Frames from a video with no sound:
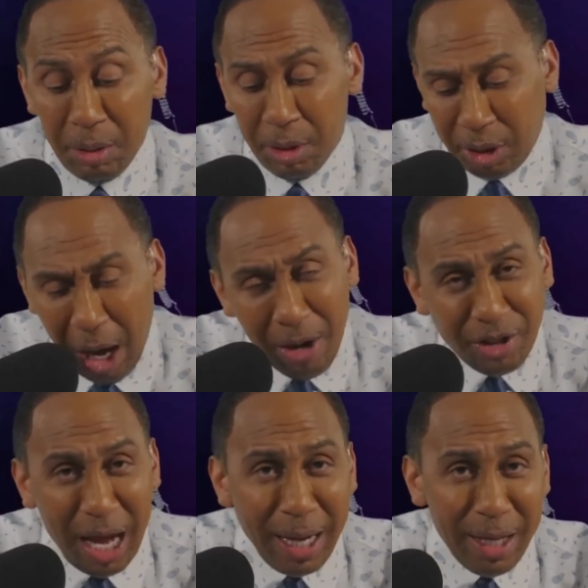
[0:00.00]
Third
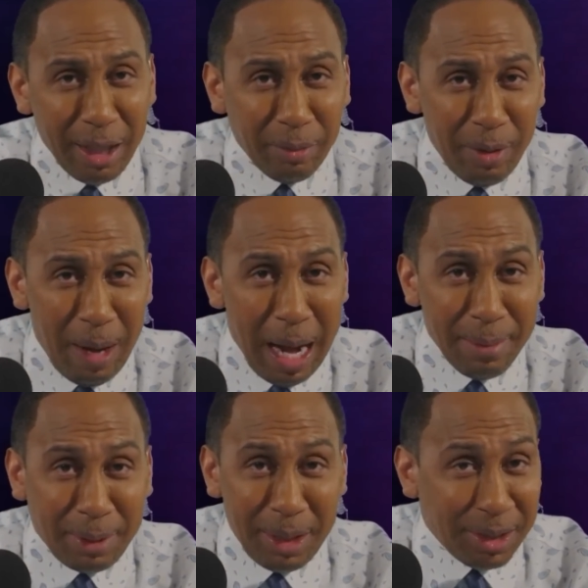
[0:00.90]
shot at Hillary
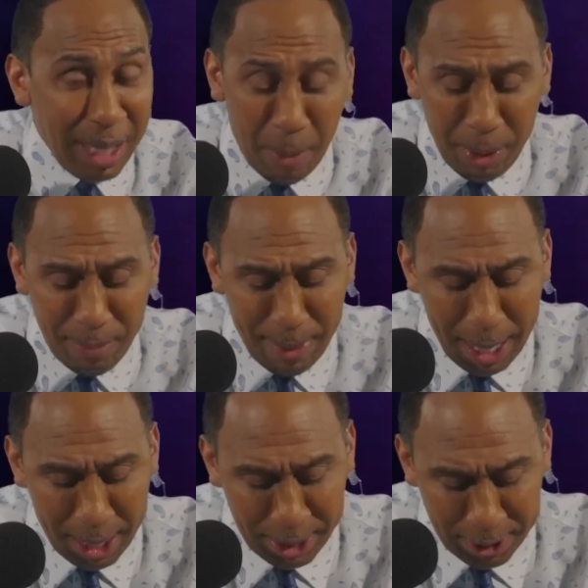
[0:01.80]
Rodham Clinton, I wouldn't
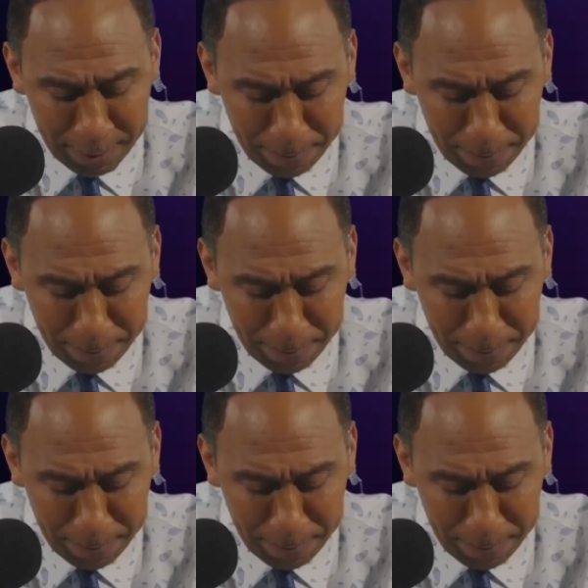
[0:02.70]
mind.